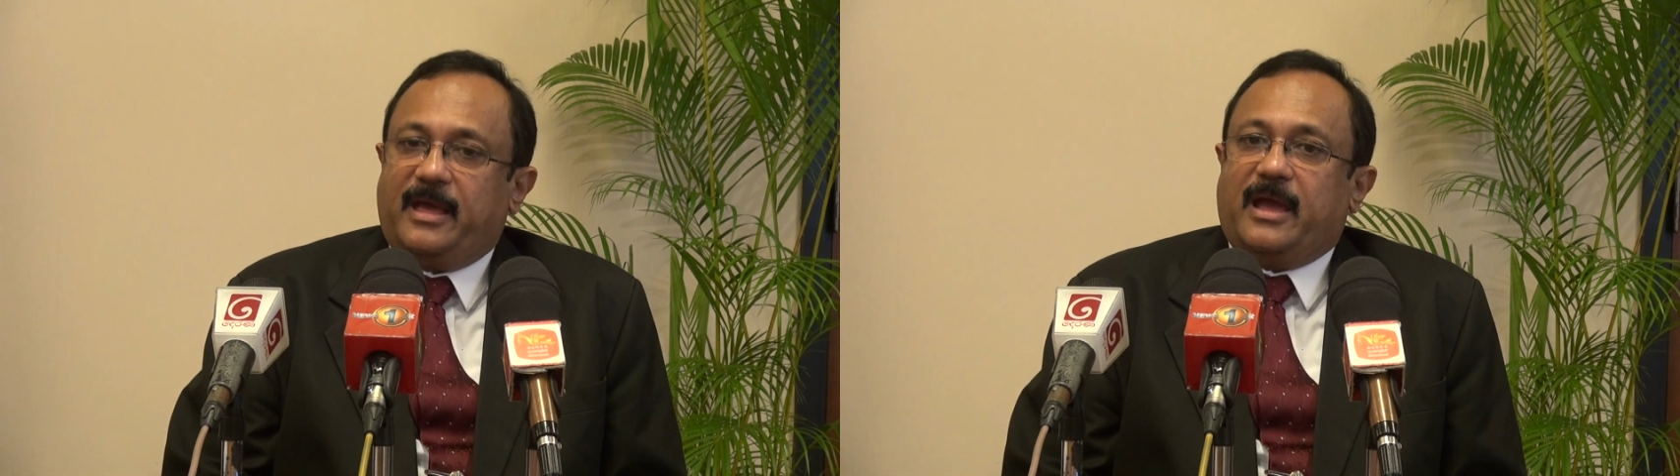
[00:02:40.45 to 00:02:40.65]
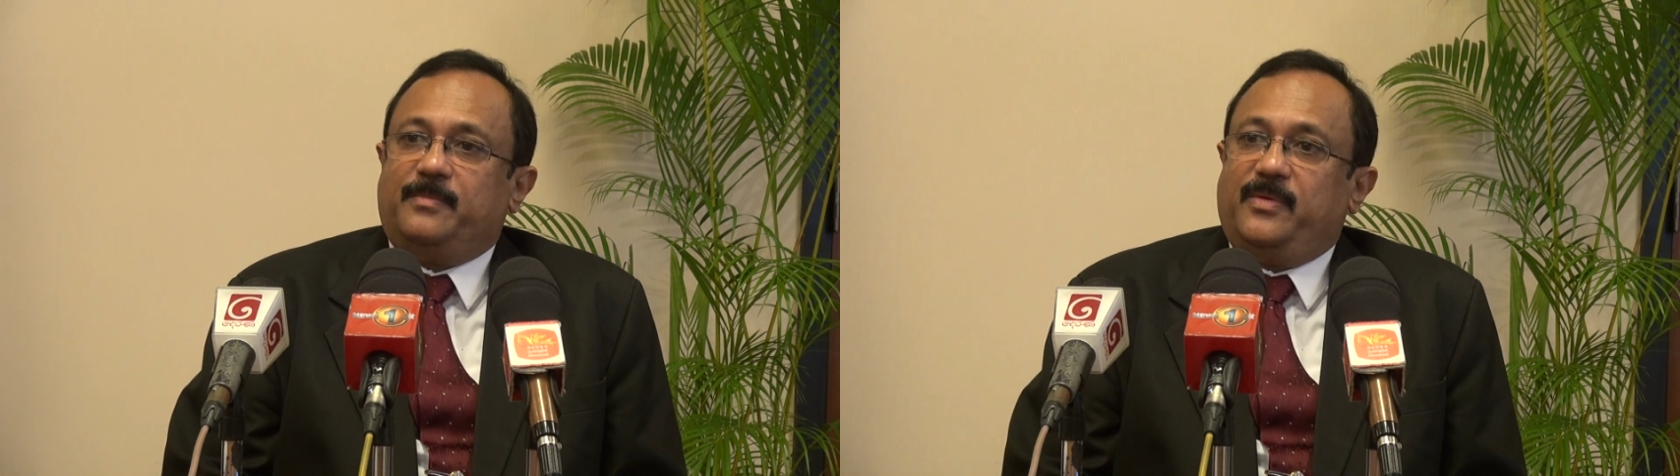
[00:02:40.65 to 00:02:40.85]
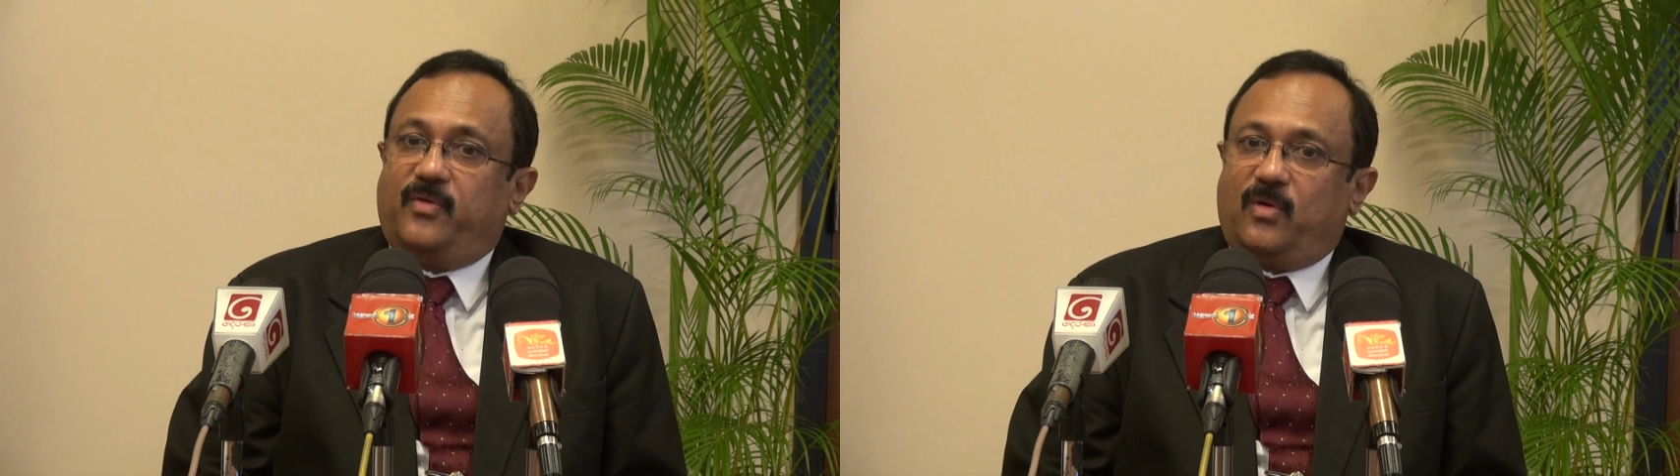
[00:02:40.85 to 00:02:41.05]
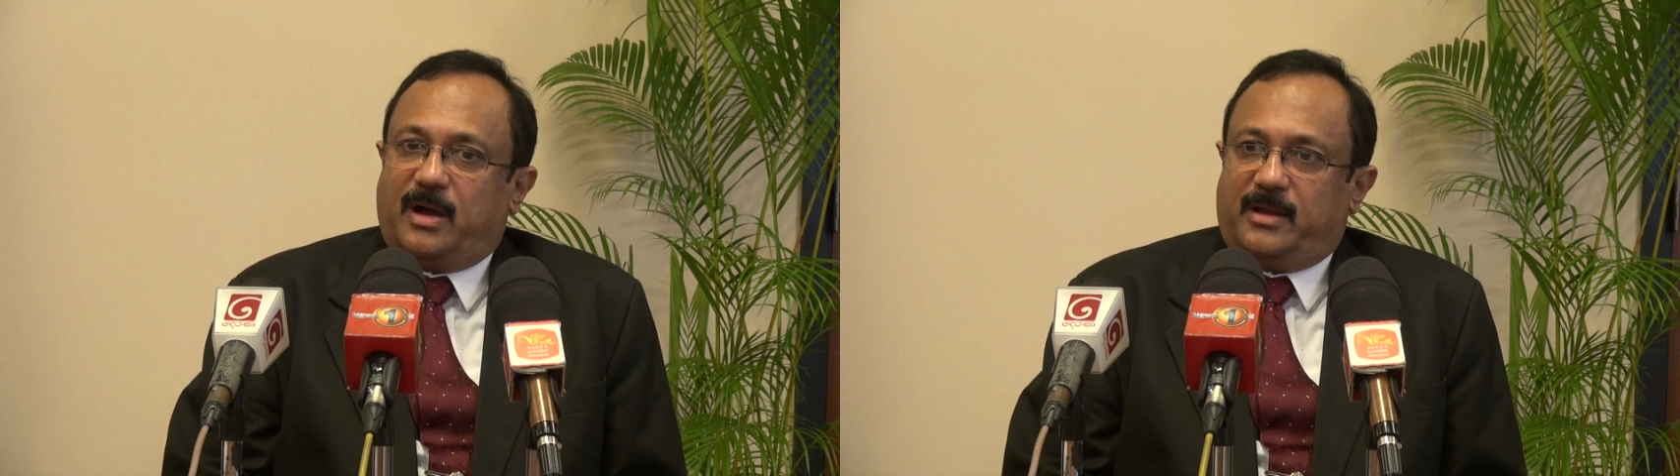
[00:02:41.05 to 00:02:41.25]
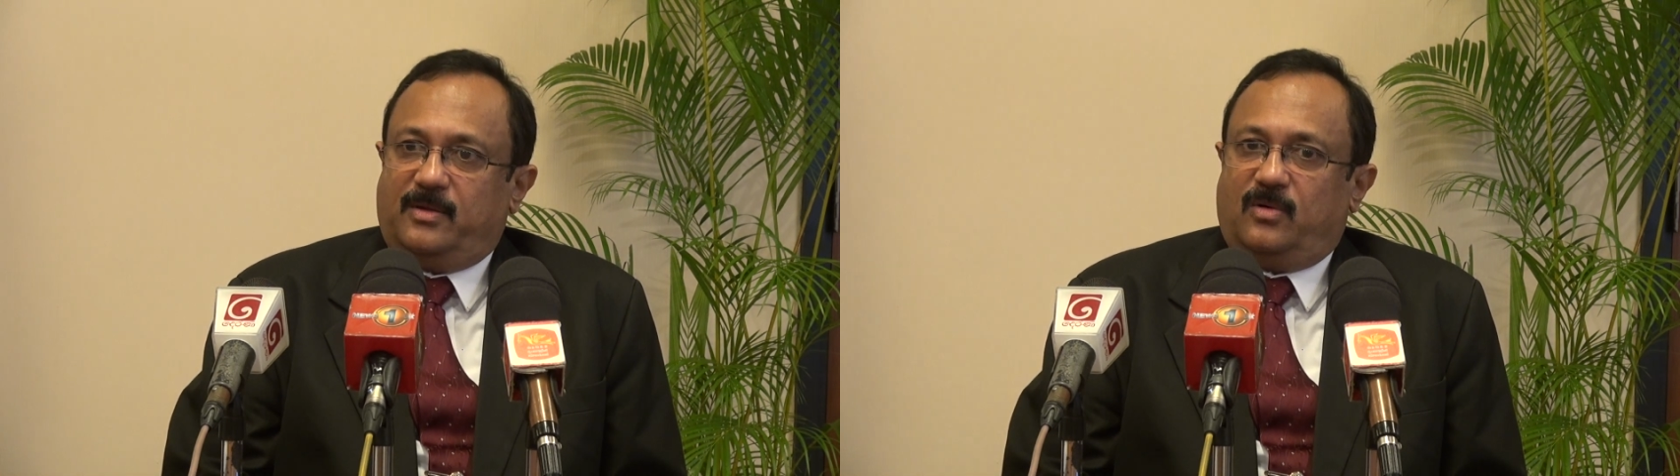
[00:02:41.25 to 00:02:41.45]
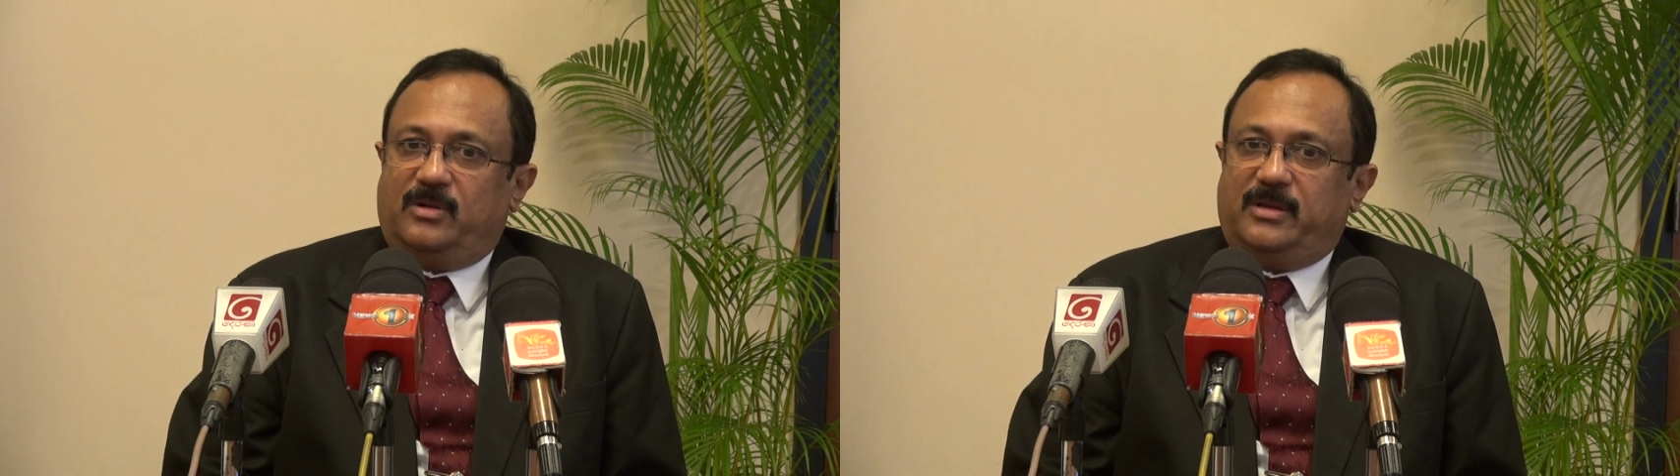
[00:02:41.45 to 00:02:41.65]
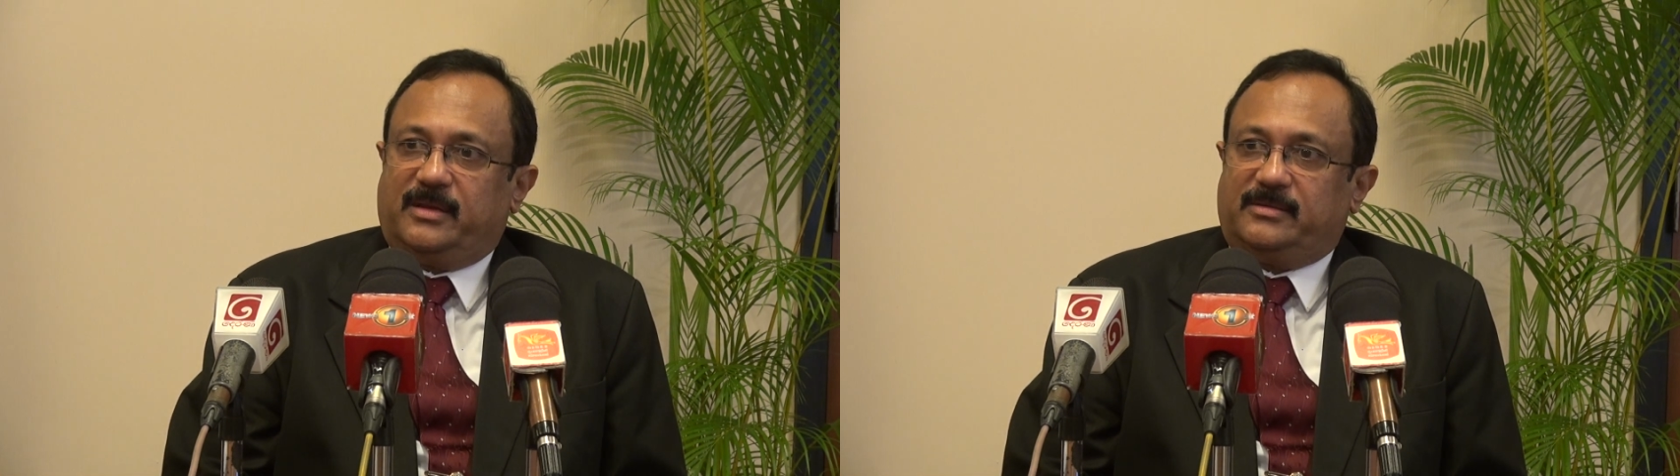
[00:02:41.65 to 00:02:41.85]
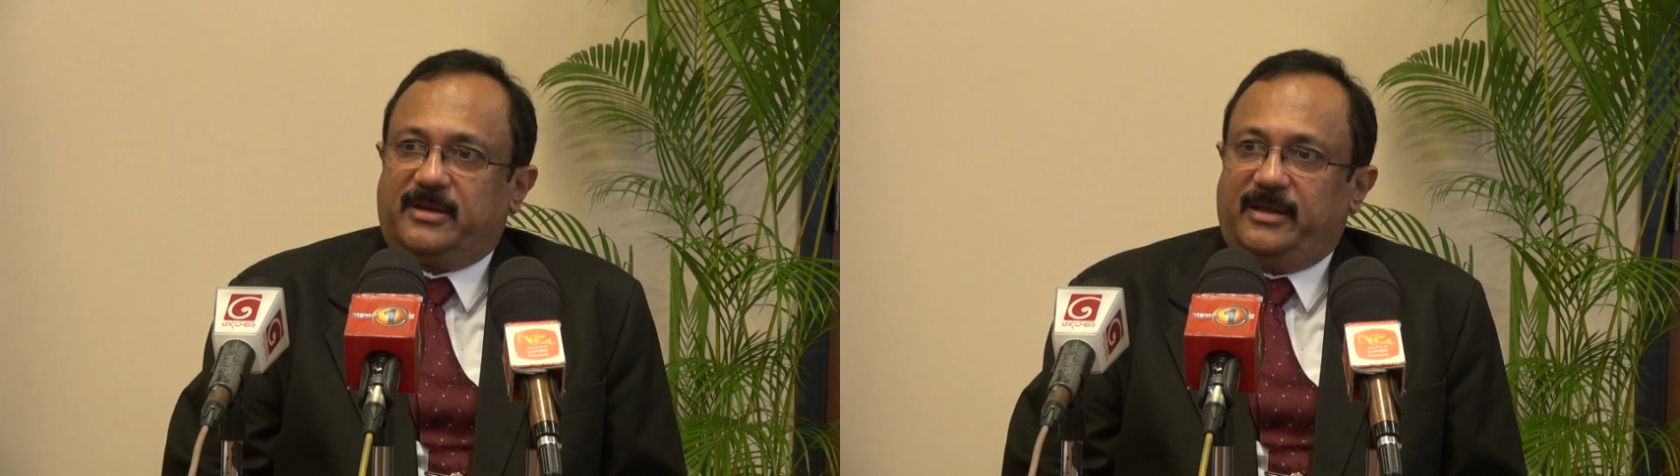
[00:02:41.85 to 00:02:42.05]
And before cutting all
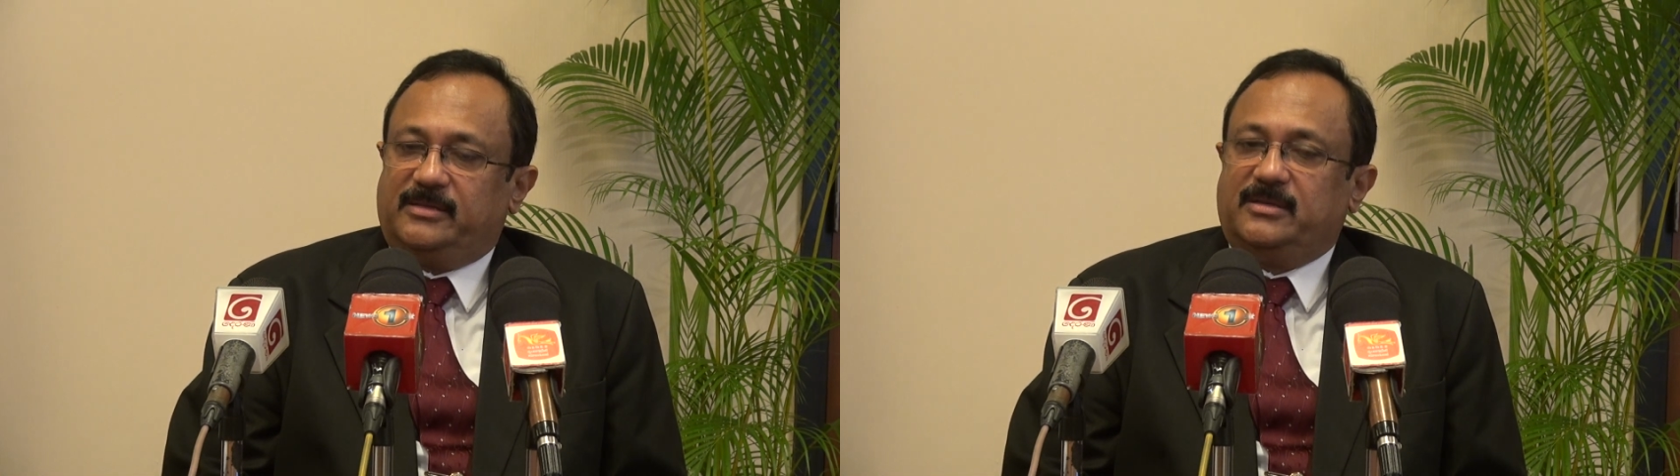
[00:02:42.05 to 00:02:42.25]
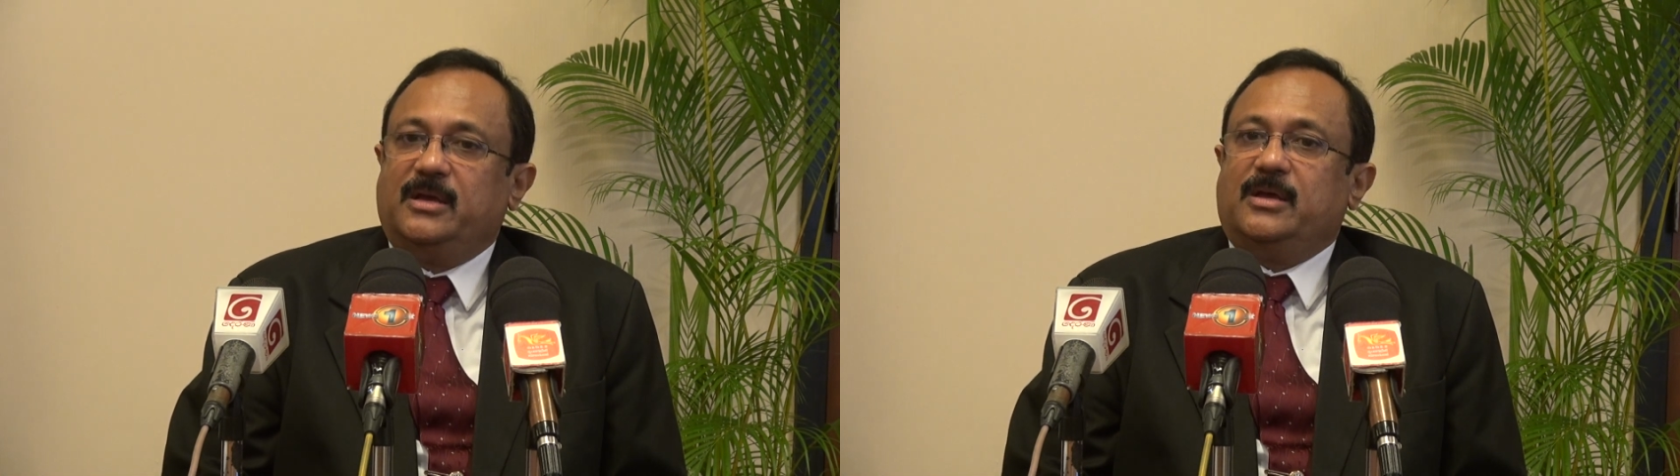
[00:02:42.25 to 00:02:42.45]
these trees,